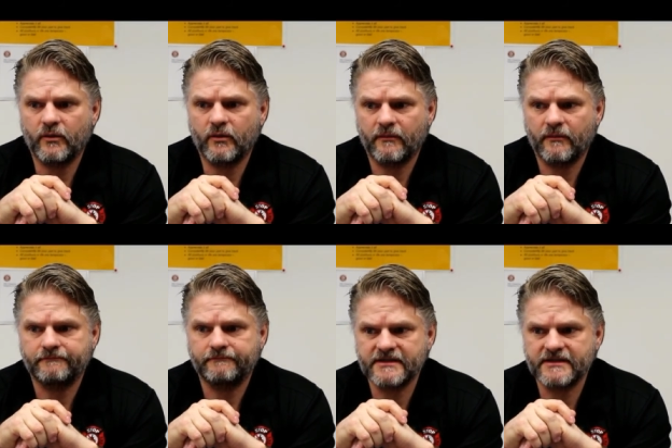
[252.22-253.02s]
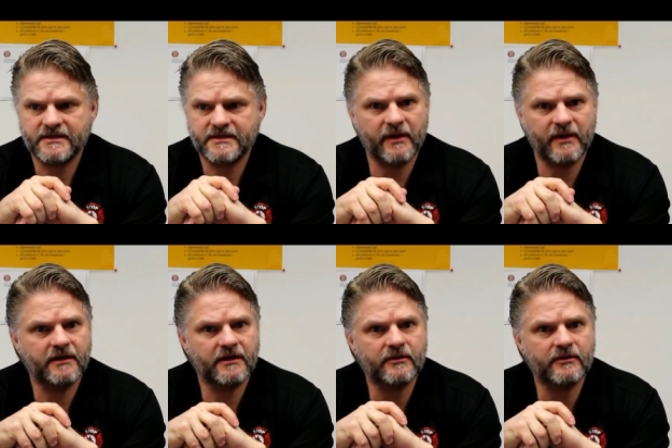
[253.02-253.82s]
And you want to, as I said,
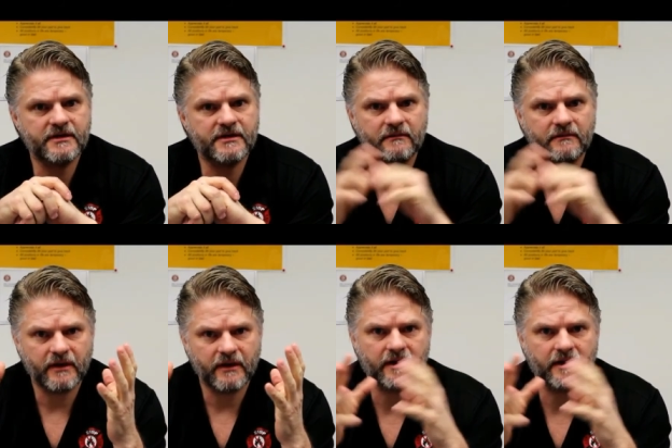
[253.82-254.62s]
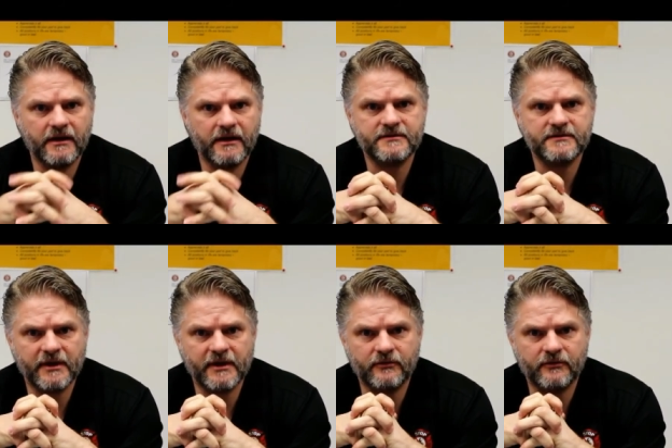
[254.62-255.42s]
make a difference, then AKE is
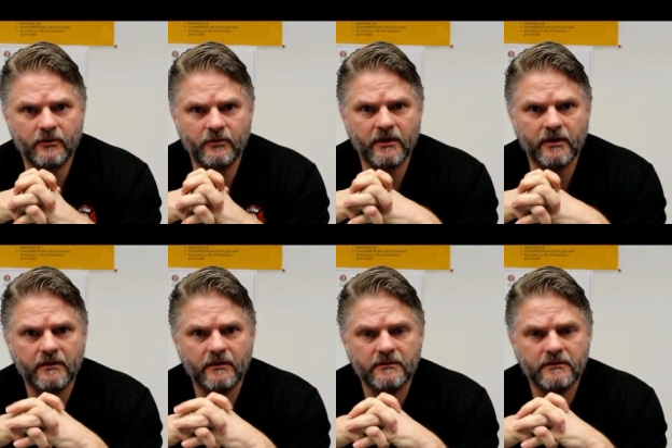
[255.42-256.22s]
the place for you to work.